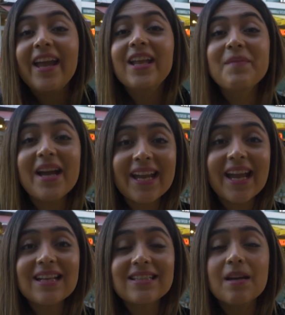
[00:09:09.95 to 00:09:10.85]
In my
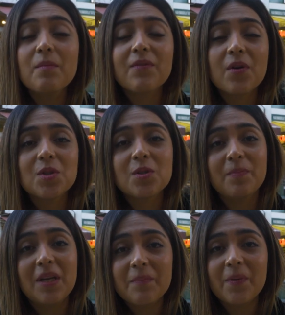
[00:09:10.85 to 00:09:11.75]
case, I'm of those
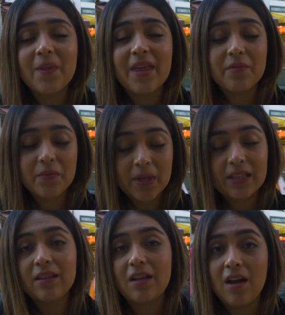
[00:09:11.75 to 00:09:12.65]
people that
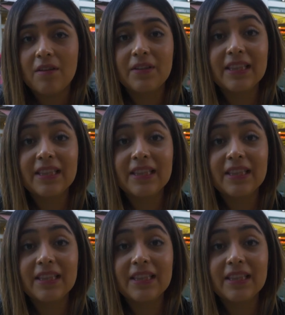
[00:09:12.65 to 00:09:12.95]
really love